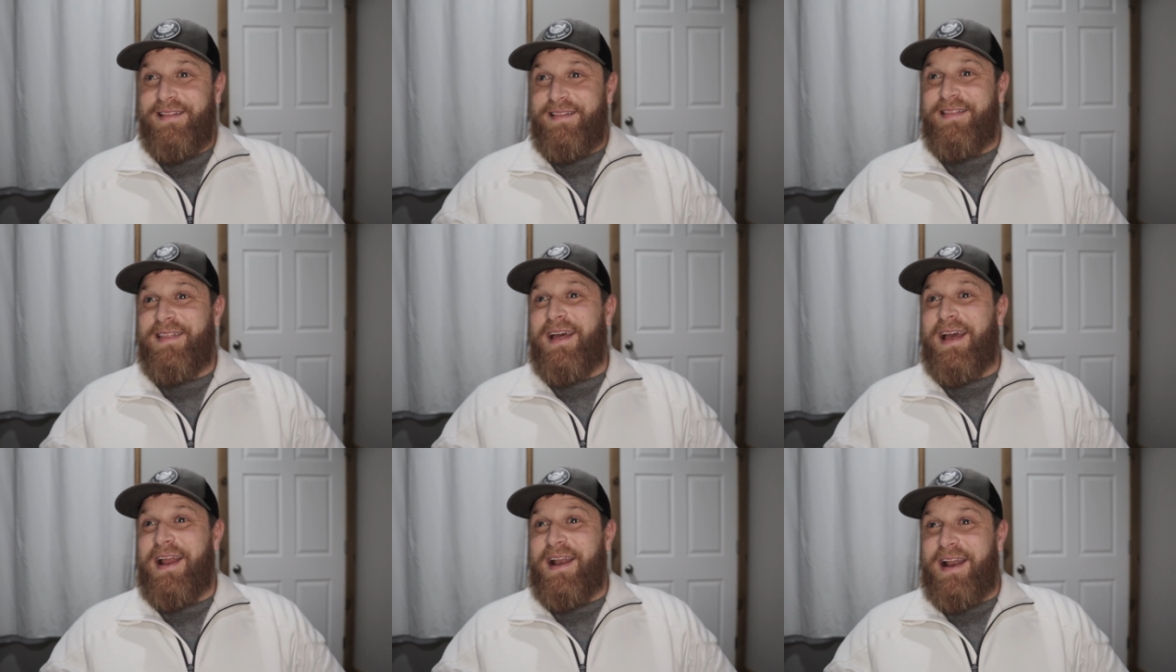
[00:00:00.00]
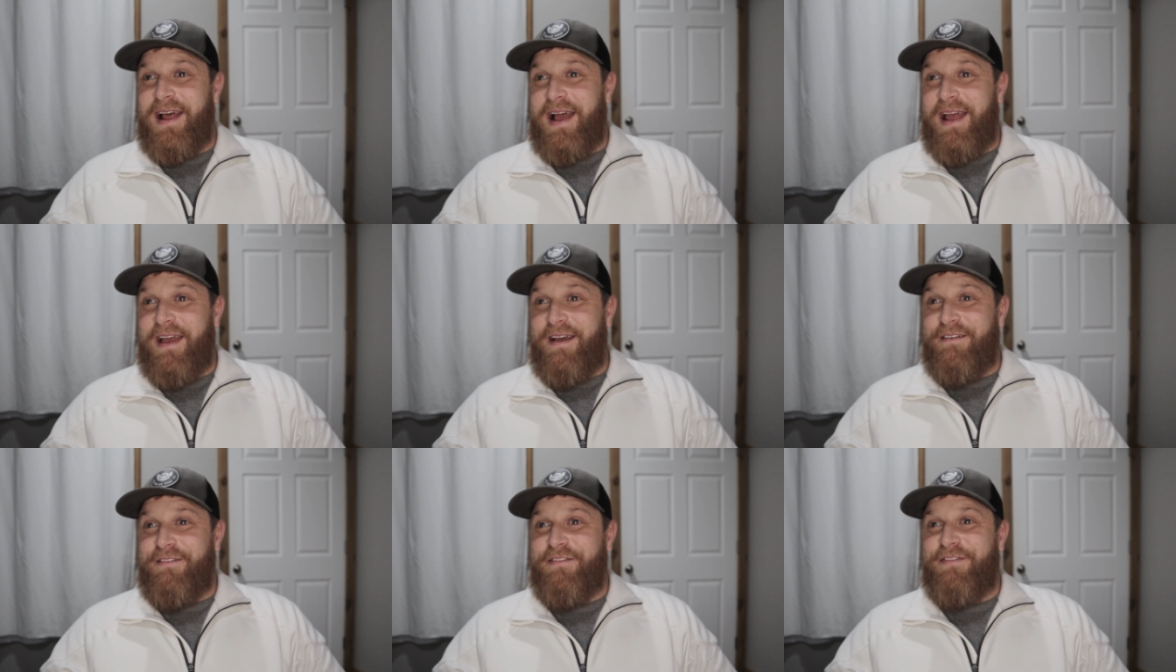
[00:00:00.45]
then
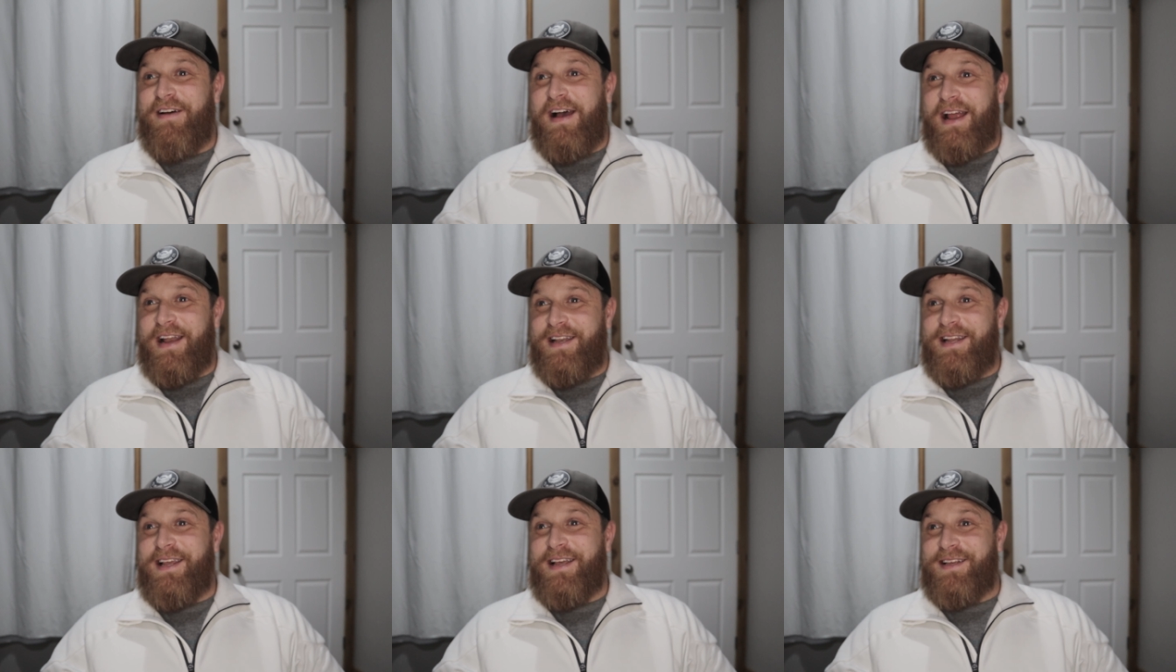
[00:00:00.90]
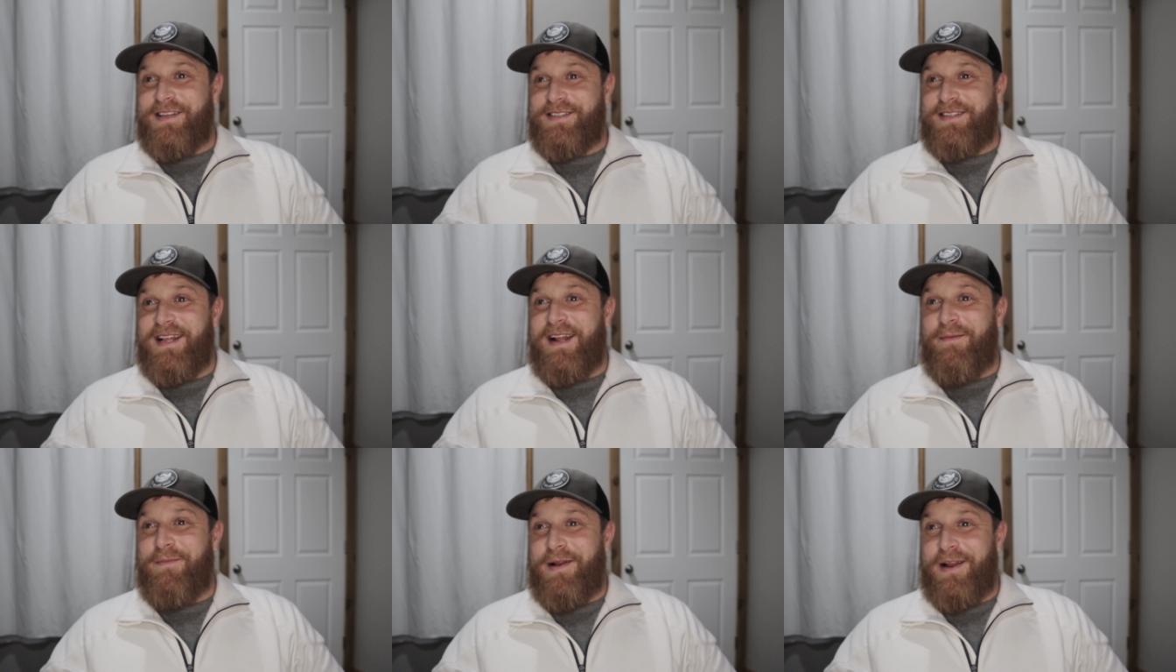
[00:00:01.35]
I have
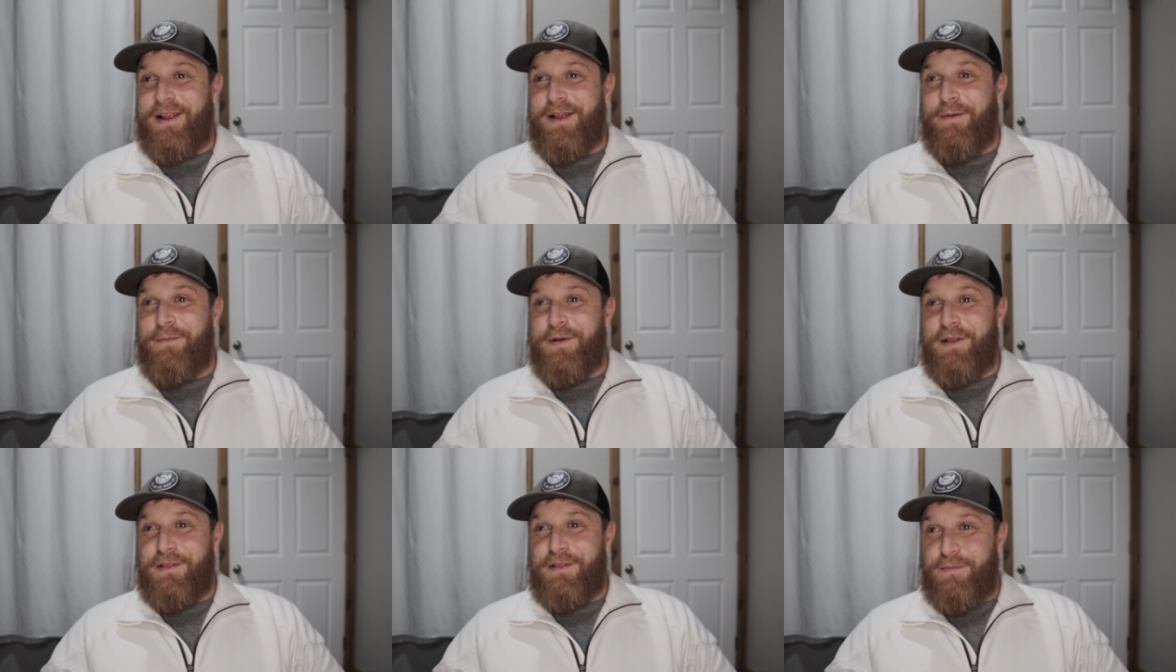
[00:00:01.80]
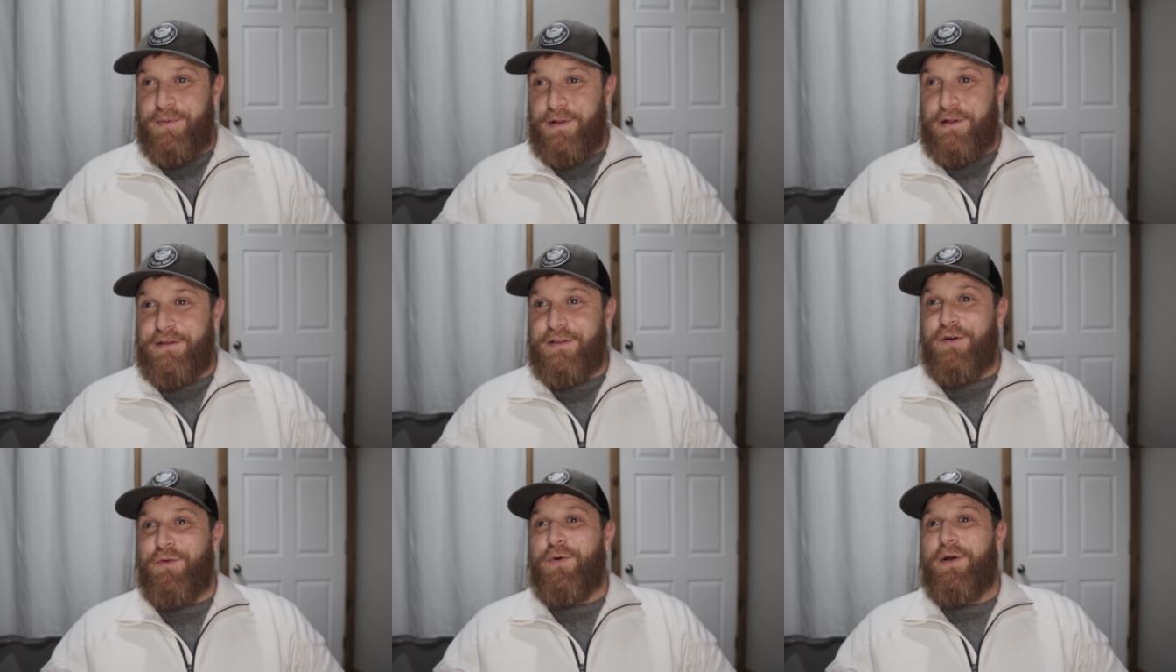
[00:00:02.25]
ideas that I'm going to come to the
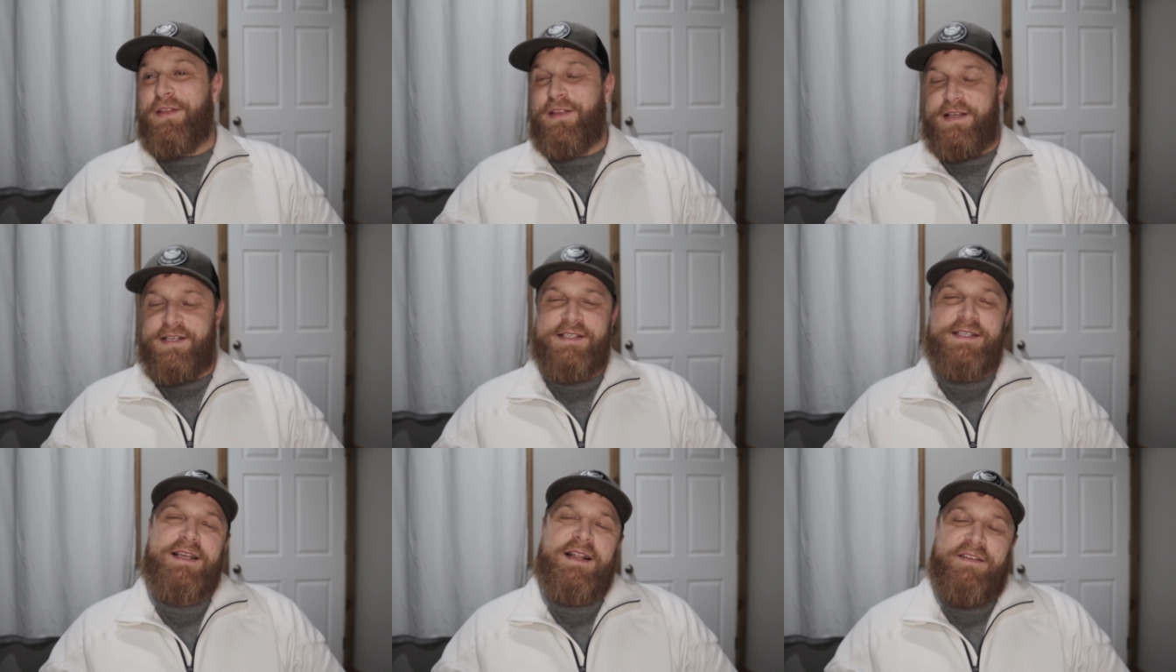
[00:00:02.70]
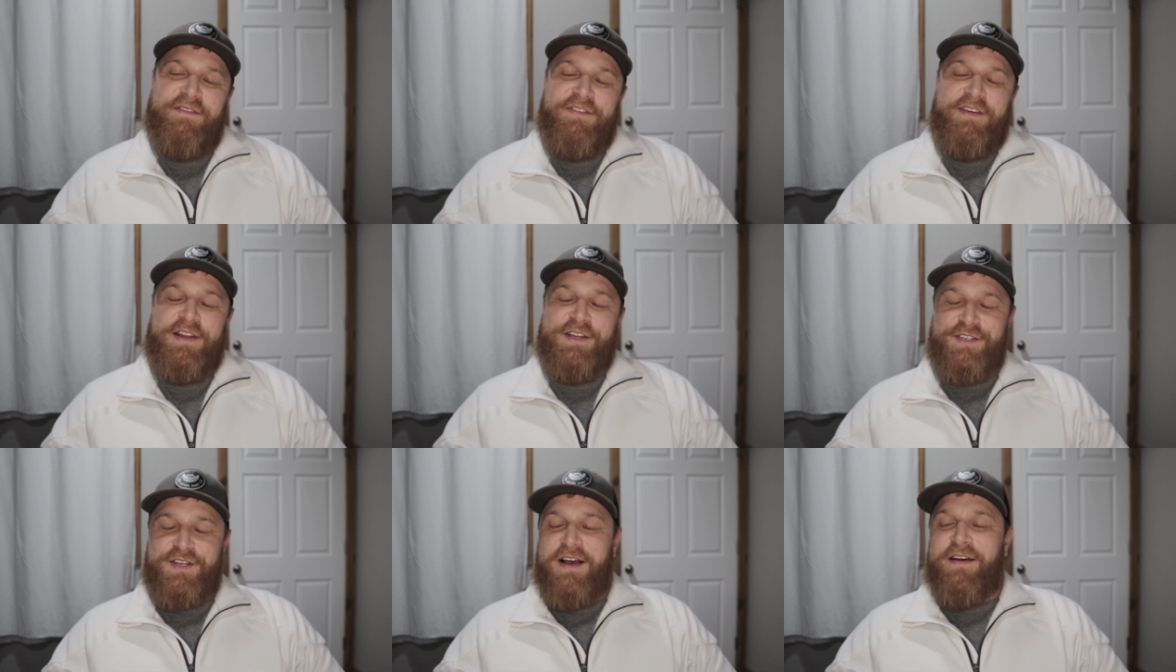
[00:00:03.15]
builder with because he's going to
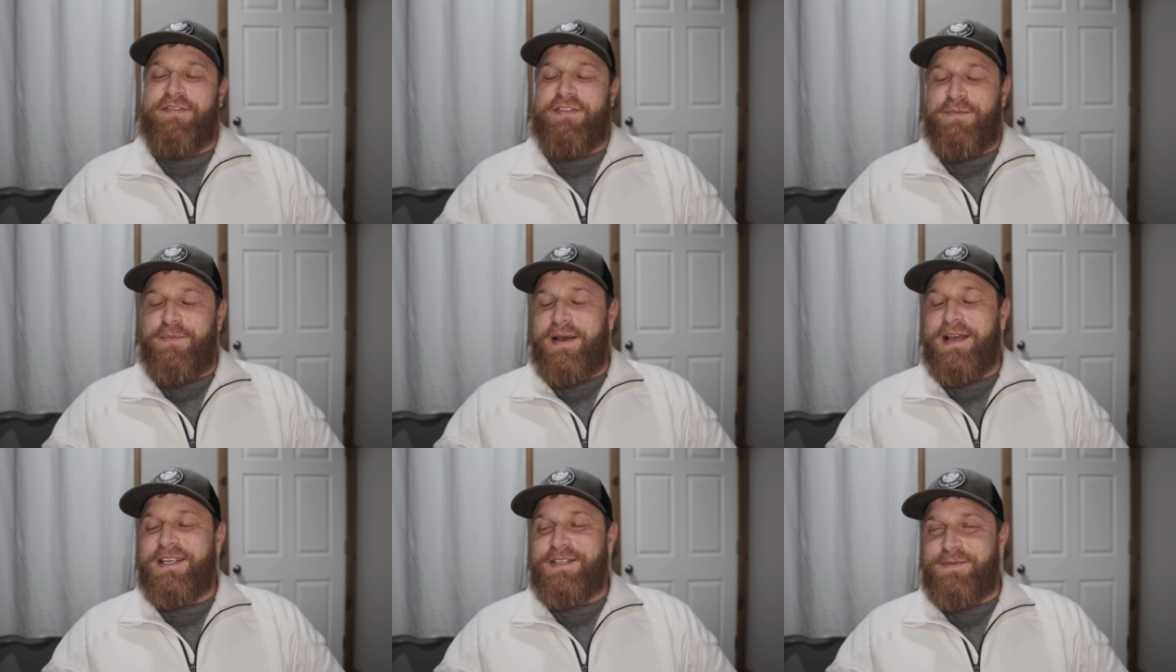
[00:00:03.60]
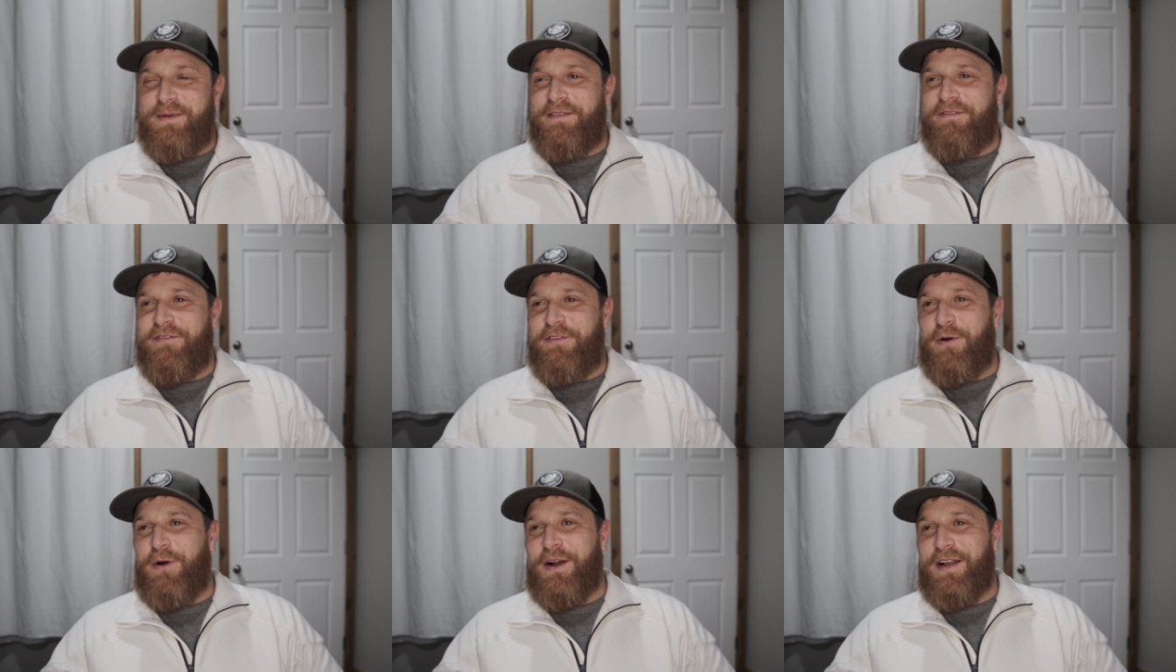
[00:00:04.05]
finish off the
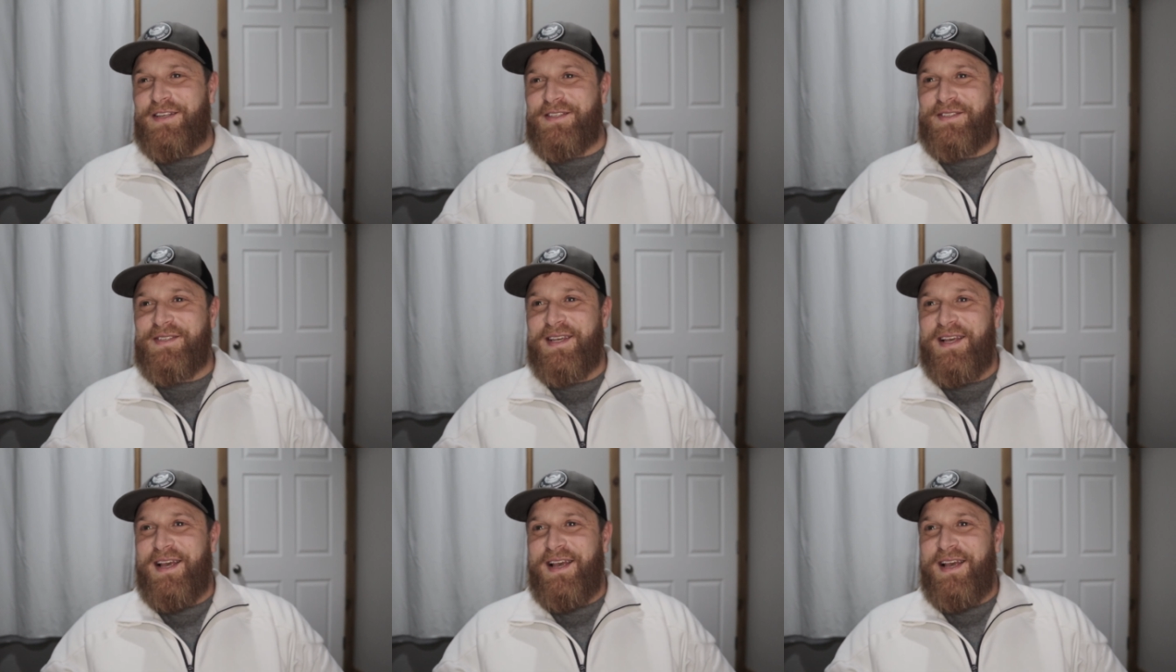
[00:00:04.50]
basement for us.